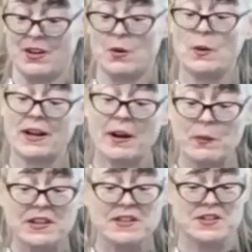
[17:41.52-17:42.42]
What I
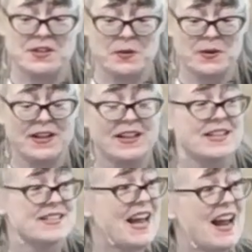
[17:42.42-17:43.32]
will do
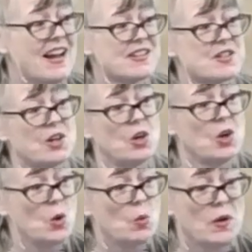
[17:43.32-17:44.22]
is ask
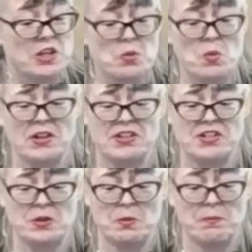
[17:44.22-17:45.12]
what you want to
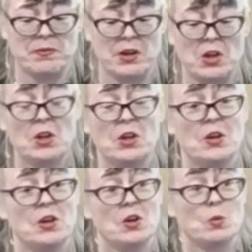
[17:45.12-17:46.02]
do.
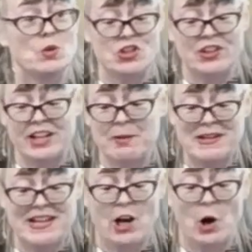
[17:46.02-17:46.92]
Would you like
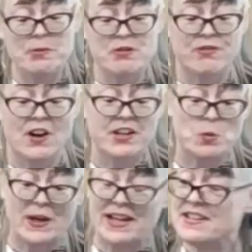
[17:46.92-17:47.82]
me to help you find
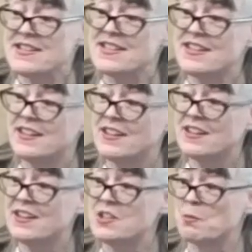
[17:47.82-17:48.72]
ways
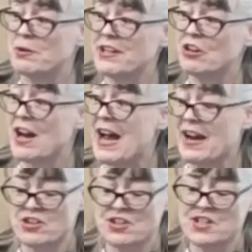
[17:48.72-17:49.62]
to bring your
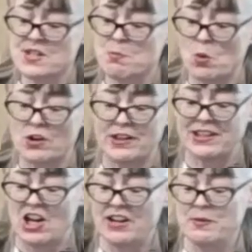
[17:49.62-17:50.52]
actions more in
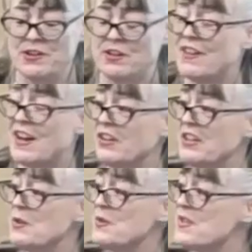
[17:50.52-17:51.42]
line with your
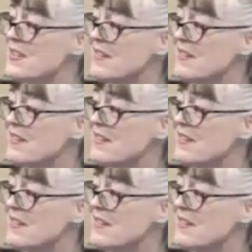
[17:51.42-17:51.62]
values?